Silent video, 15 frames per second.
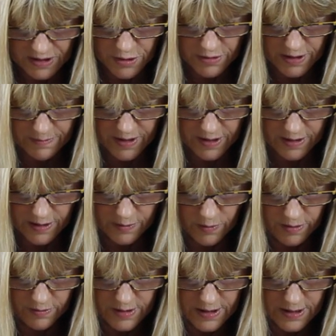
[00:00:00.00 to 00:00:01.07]
my trimmer, it
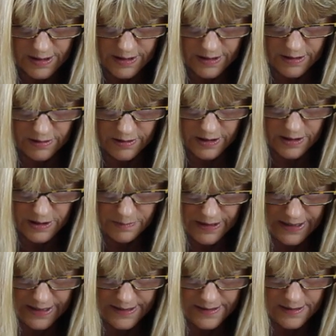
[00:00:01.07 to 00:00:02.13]
won't gunk the
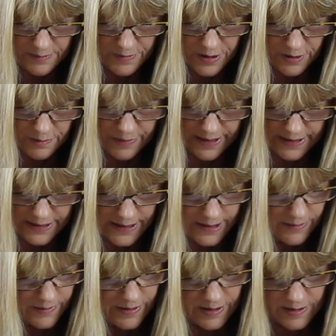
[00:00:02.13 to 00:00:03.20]
blades up too badly.